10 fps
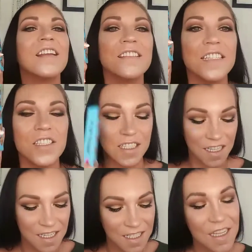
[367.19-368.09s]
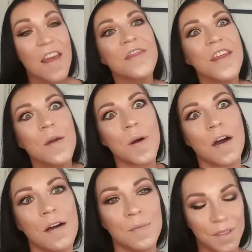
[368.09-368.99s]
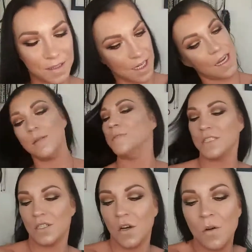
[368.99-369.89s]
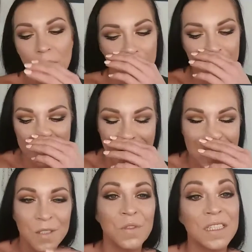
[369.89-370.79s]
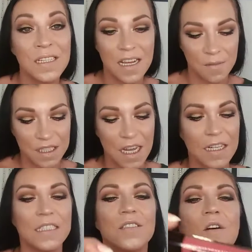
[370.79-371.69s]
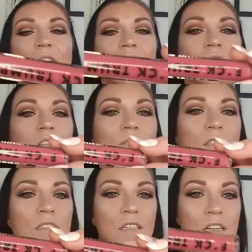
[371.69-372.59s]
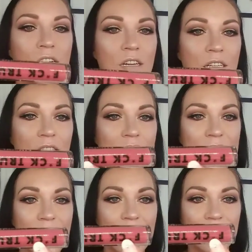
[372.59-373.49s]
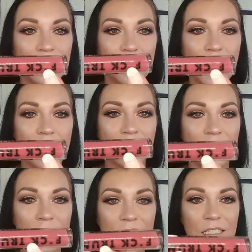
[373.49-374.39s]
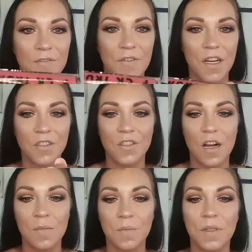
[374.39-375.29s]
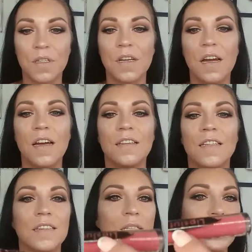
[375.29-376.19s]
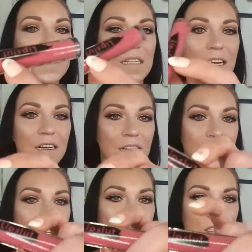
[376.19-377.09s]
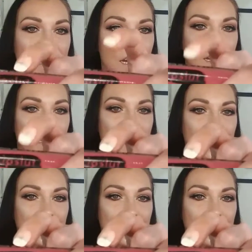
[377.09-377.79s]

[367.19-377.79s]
This is the bomb. I am so obsessed with the names. And it's all over the side of the bottle. It says, fuck Trump, and then lip slut on the other side.